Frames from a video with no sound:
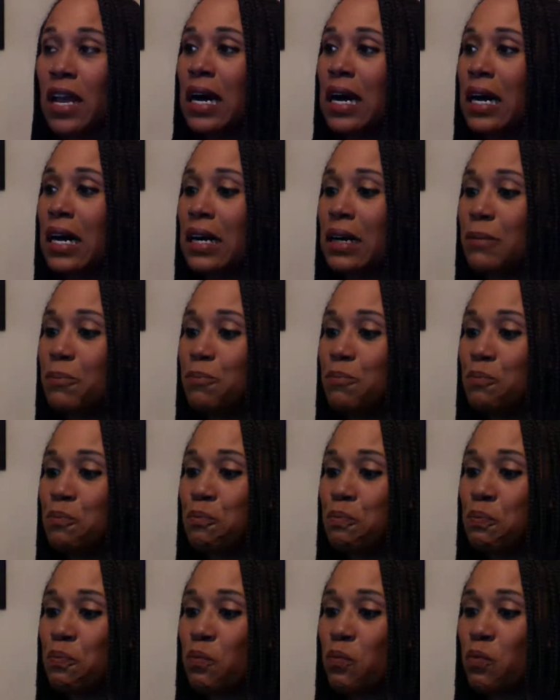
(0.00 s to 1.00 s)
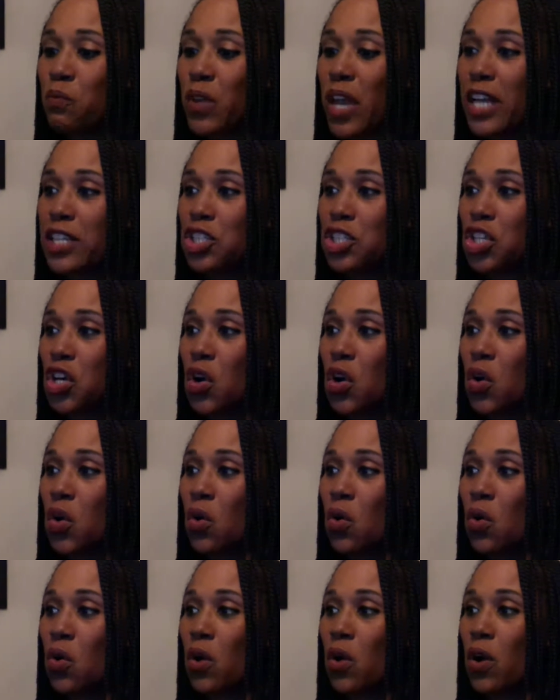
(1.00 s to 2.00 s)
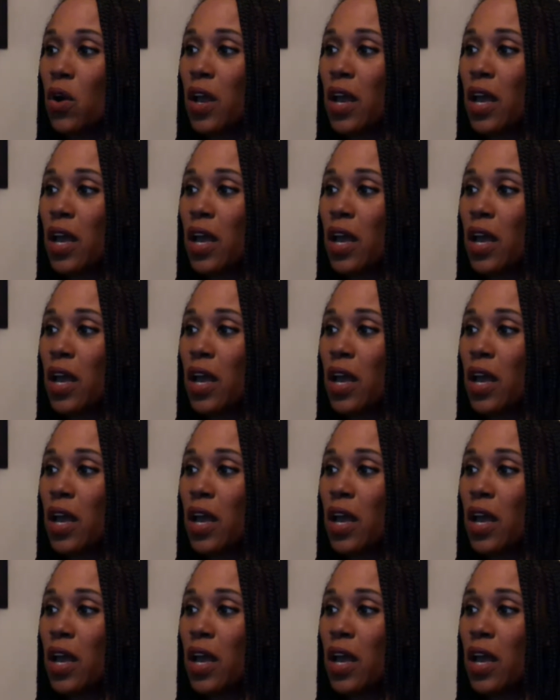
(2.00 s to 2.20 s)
And so